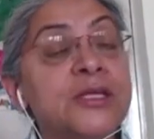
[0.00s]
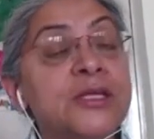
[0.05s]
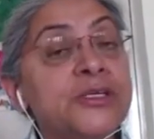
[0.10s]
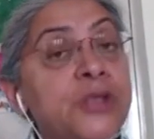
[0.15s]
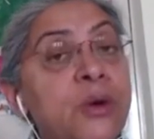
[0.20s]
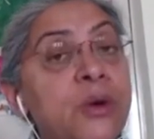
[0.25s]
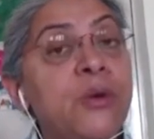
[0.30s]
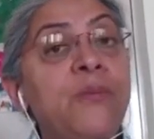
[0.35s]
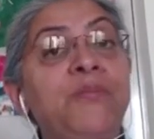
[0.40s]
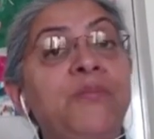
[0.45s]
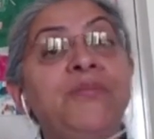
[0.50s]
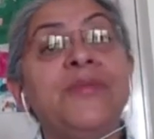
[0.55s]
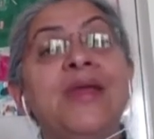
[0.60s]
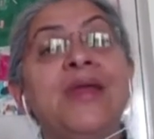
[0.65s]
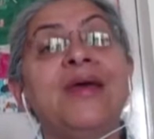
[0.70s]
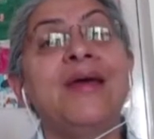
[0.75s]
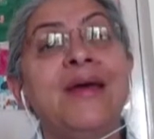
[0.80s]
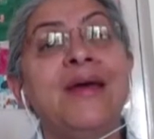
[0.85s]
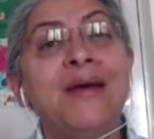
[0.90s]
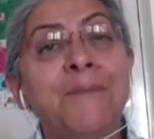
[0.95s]
So
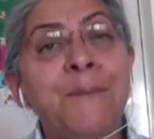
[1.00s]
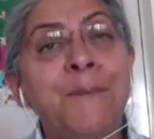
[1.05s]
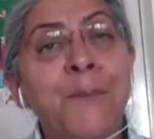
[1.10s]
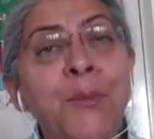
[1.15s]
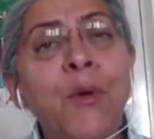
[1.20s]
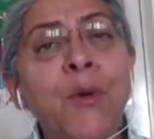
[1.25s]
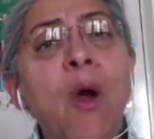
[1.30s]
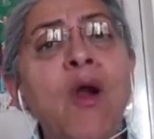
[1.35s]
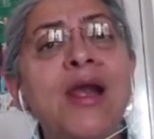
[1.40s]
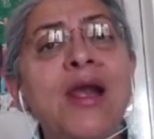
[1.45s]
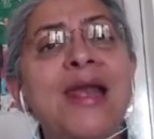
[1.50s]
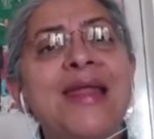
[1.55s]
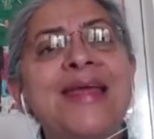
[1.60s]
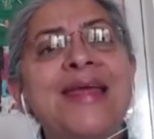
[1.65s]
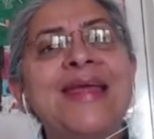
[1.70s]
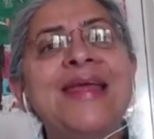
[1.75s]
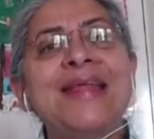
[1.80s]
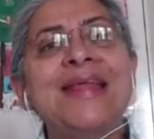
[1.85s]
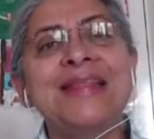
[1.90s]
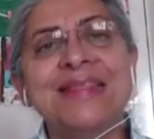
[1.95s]

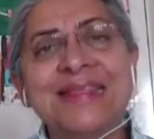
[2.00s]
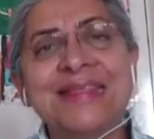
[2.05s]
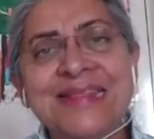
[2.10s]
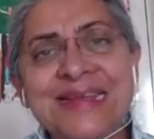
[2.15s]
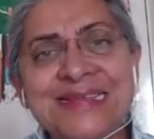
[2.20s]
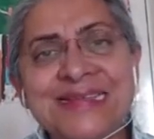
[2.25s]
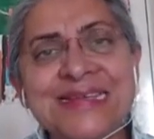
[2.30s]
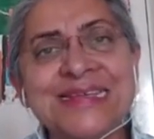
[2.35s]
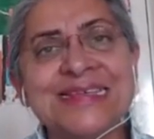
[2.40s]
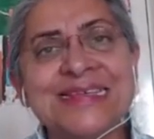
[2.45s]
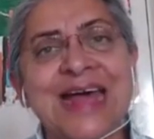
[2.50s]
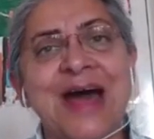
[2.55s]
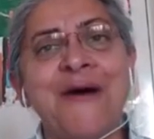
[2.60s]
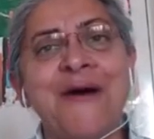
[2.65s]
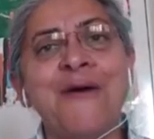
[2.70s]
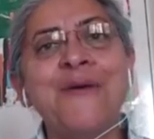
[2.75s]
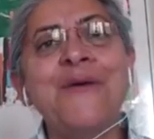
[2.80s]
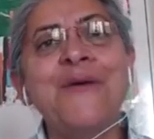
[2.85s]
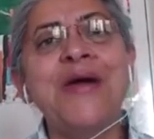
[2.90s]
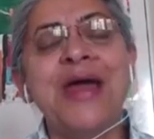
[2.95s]
broadly, this is
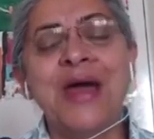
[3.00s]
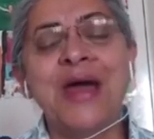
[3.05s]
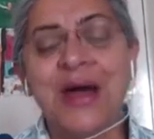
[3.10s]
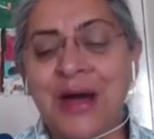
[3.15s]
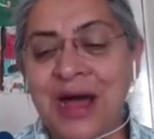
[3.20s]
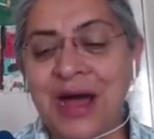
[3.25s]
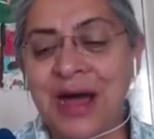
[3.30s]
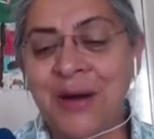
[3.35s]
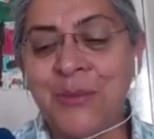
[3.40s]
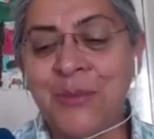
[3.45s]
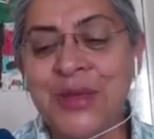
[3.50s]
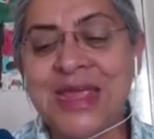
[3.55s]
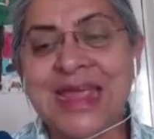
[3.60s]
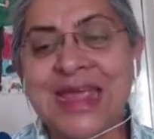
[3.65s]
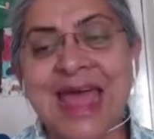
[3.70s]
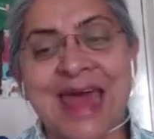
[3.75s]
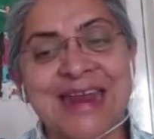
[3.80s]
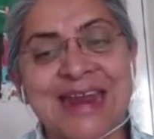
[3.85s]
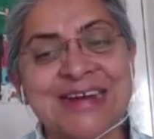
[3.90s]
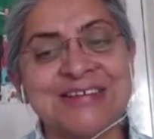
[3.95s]
how we
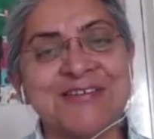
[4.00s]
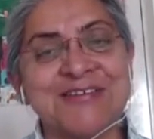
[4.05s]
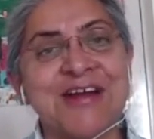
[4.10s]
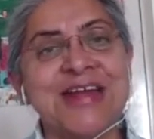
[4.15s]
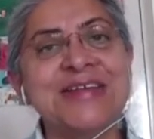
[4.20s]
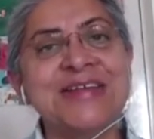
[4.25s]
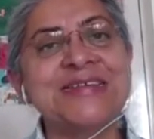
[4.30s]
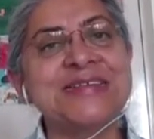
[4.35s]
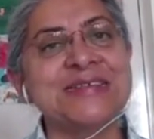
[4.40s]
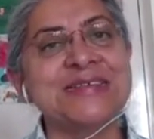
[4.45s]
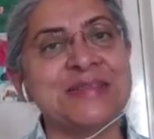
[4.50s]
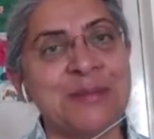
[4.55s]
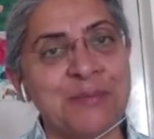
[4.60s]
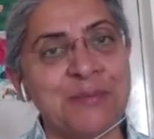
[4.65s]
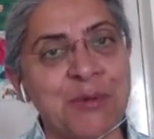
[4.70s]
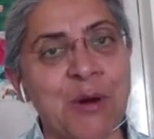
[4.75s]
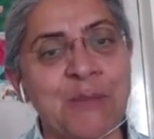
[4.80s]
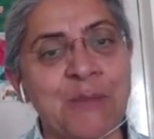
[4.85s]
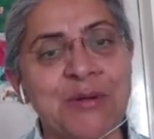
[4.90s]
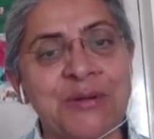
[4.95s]
characterize the
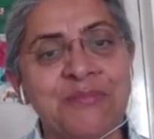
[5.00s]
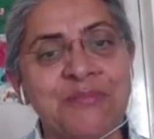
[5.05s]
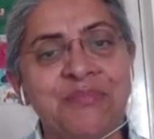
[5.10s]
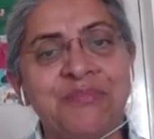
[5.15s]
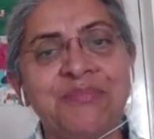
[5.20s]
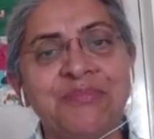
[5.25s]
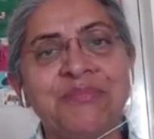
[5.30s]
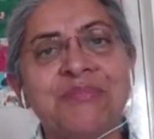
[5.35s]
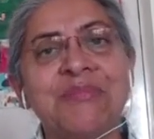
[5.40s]
problem.